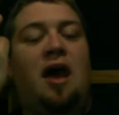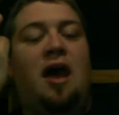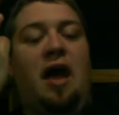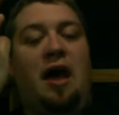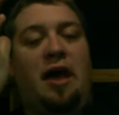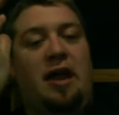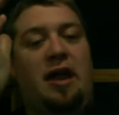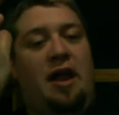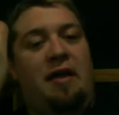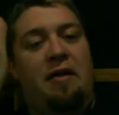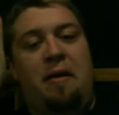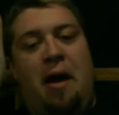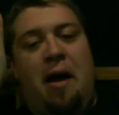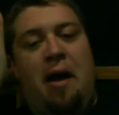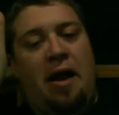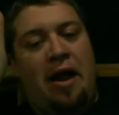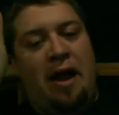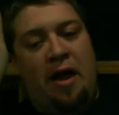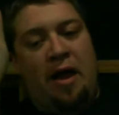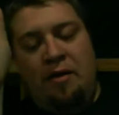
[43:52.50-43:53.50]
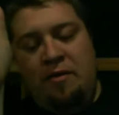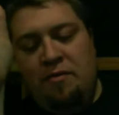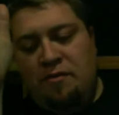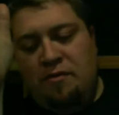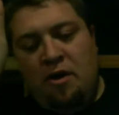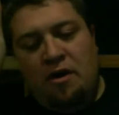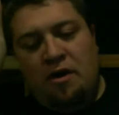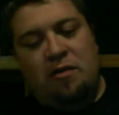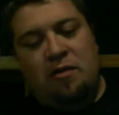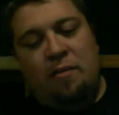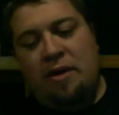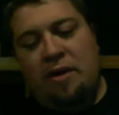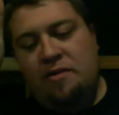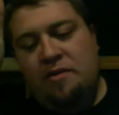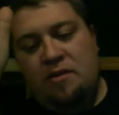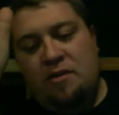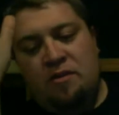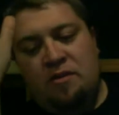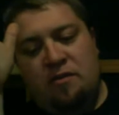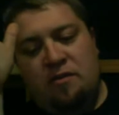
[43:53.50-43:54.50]
and I talked about
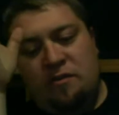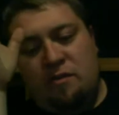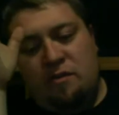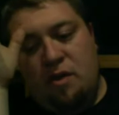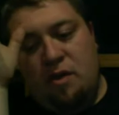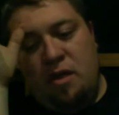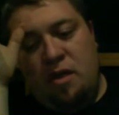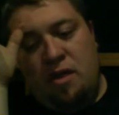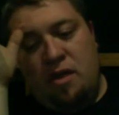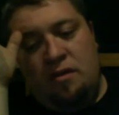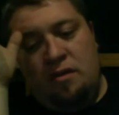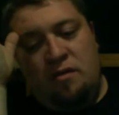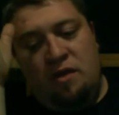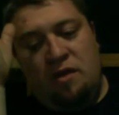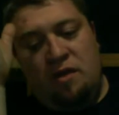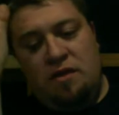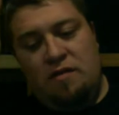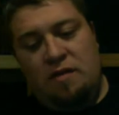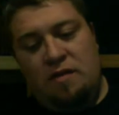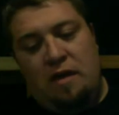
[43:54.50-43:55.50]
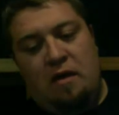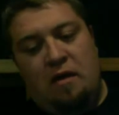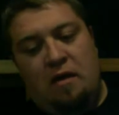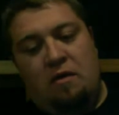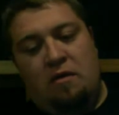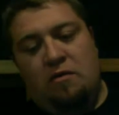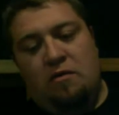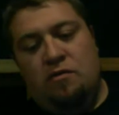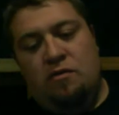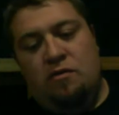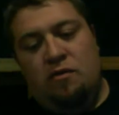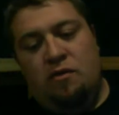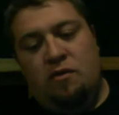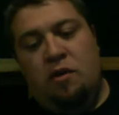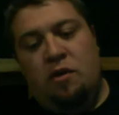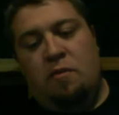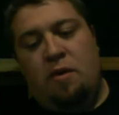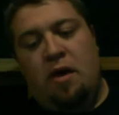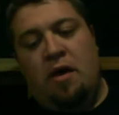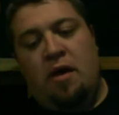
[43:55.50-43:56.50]
this in detail
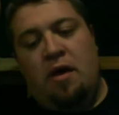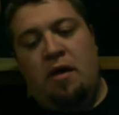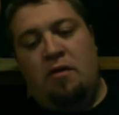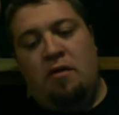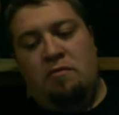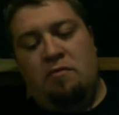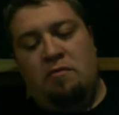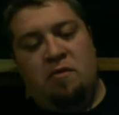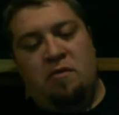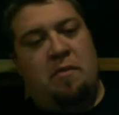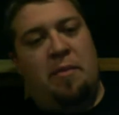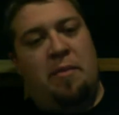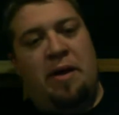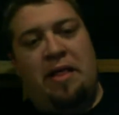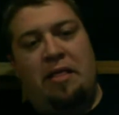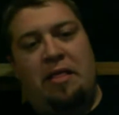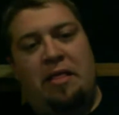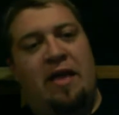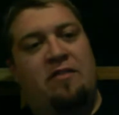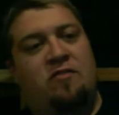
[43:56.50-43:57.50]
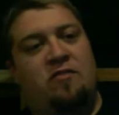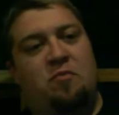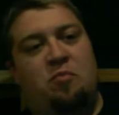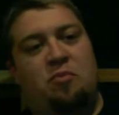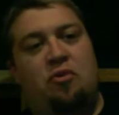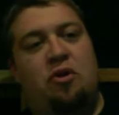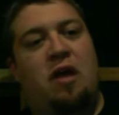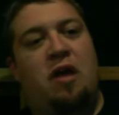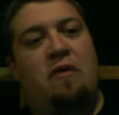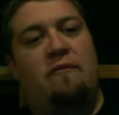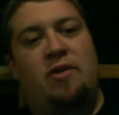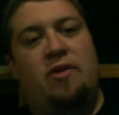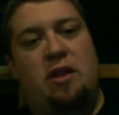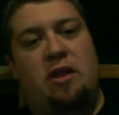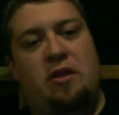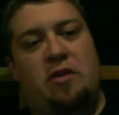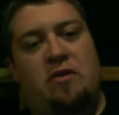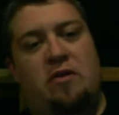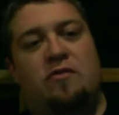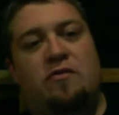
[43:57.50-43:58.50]
during some of my last pre-op
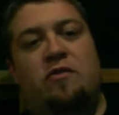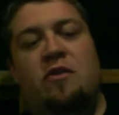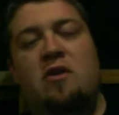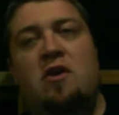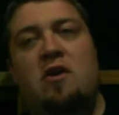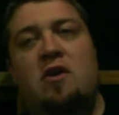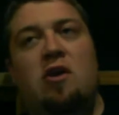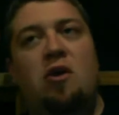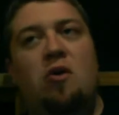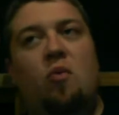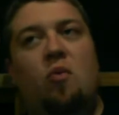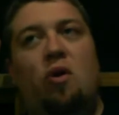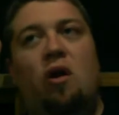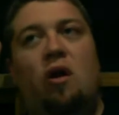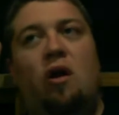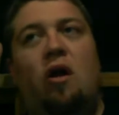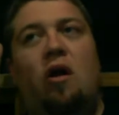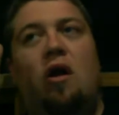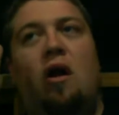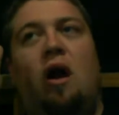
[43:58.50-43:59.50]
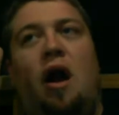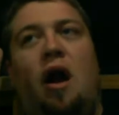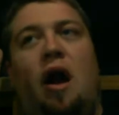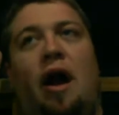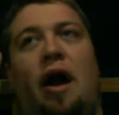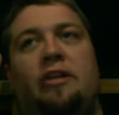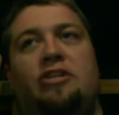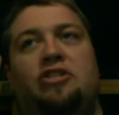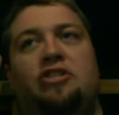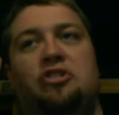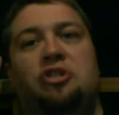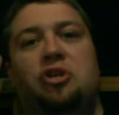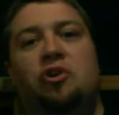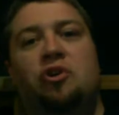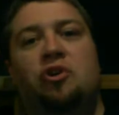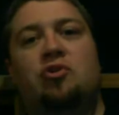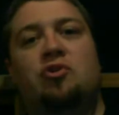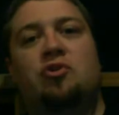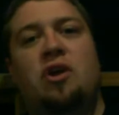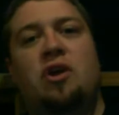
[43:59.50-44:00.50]
videos, where I just
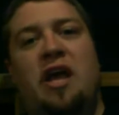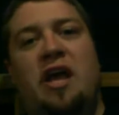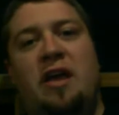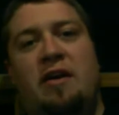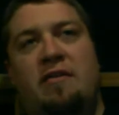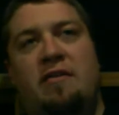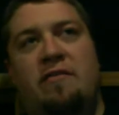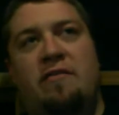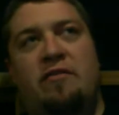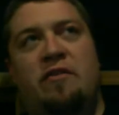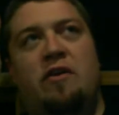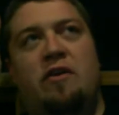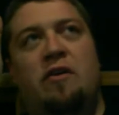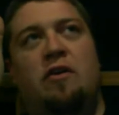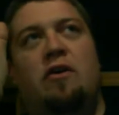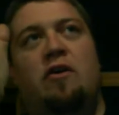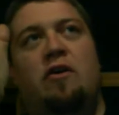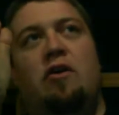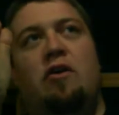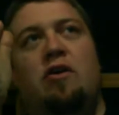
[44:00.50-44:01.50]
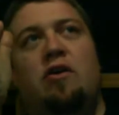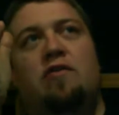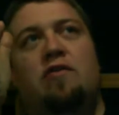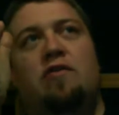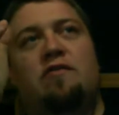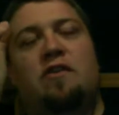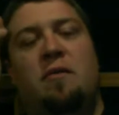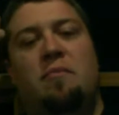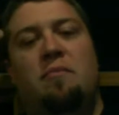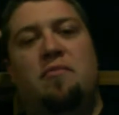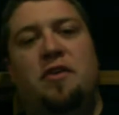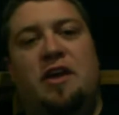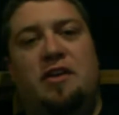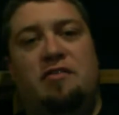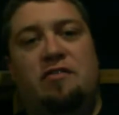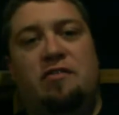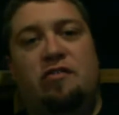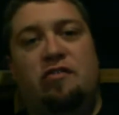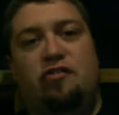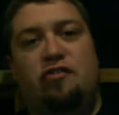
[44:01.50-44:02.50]
craved something
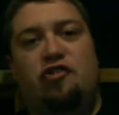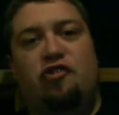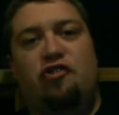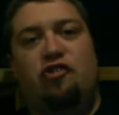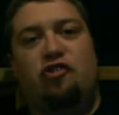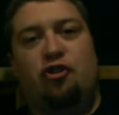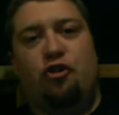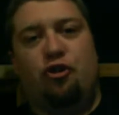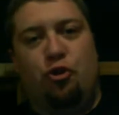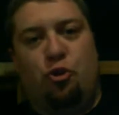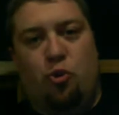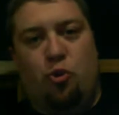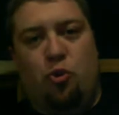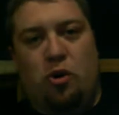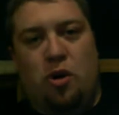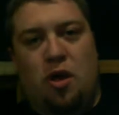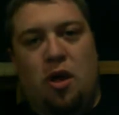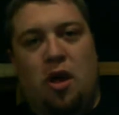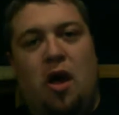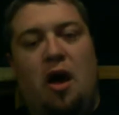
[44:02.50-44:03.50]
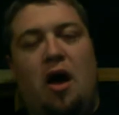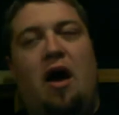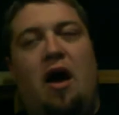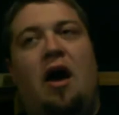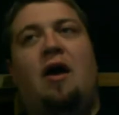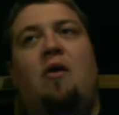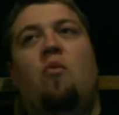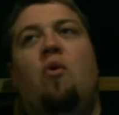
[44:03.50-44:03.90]
to chew. I